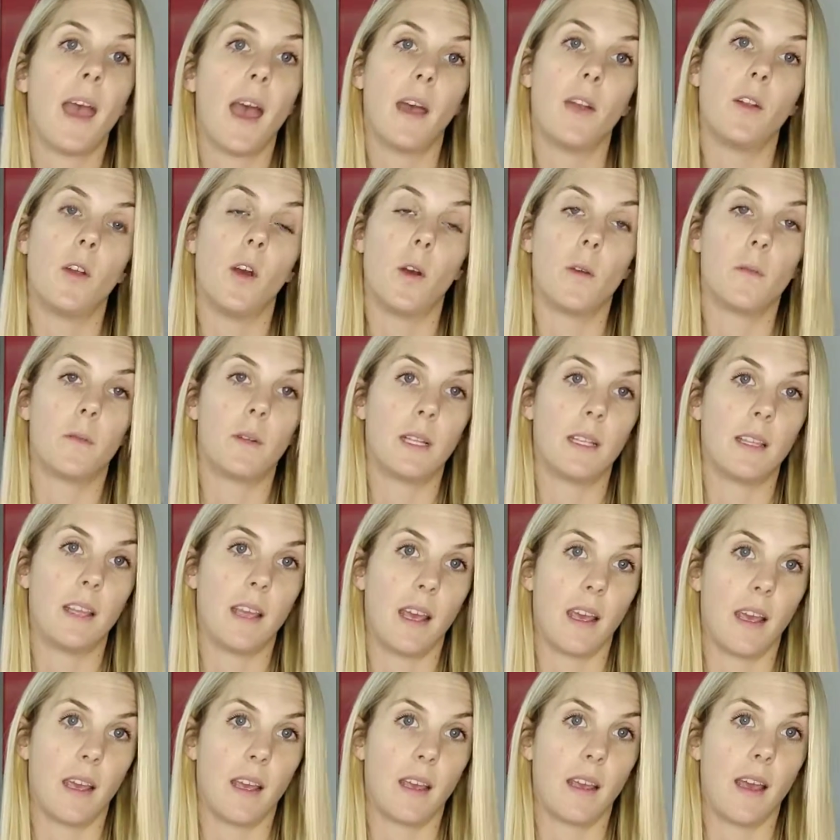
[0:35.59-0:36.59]
and hopefully
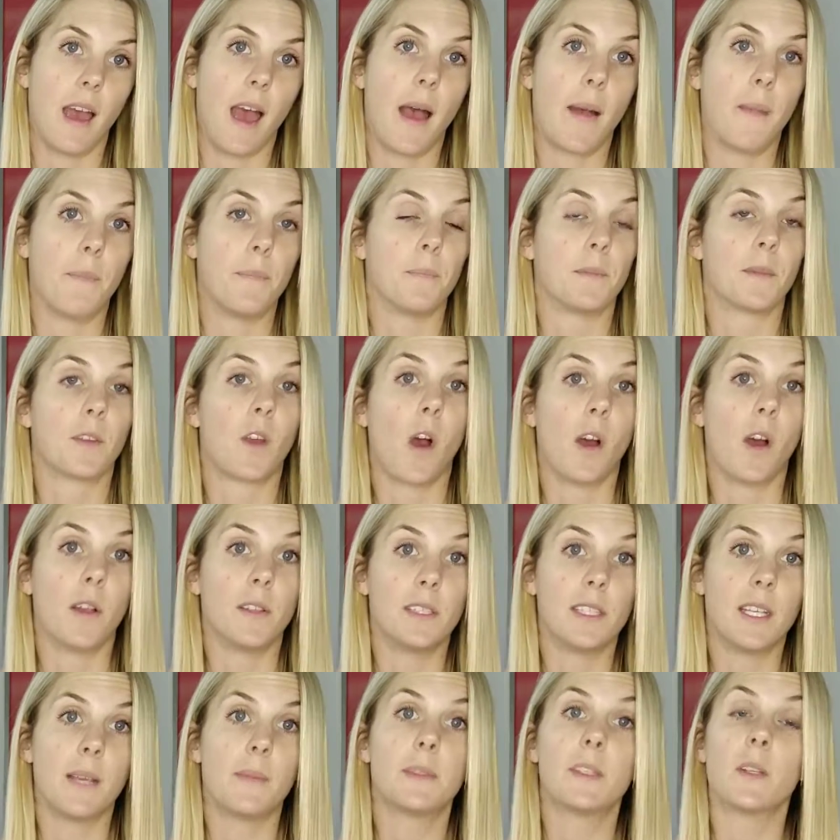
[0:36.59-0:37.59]
they're
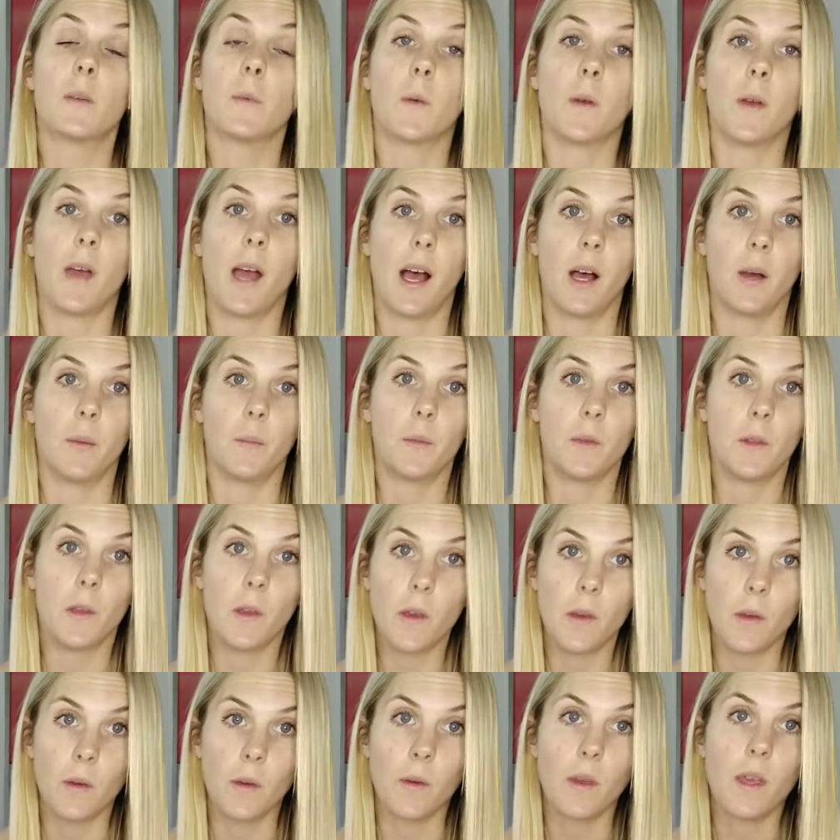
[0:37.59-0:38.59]
concepts that will help
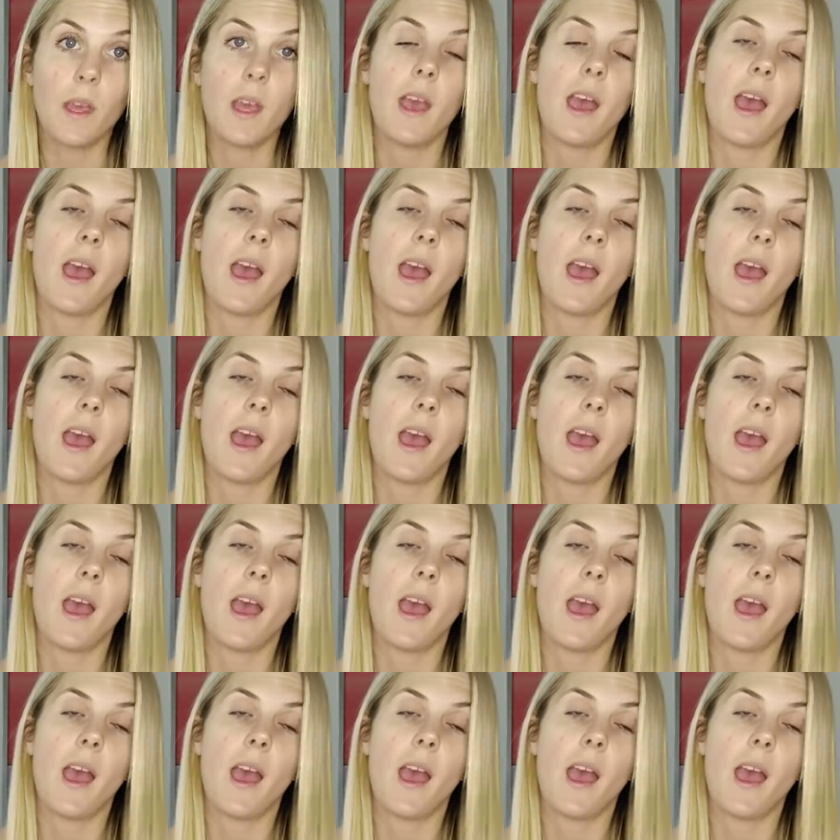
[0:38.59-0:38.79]
you.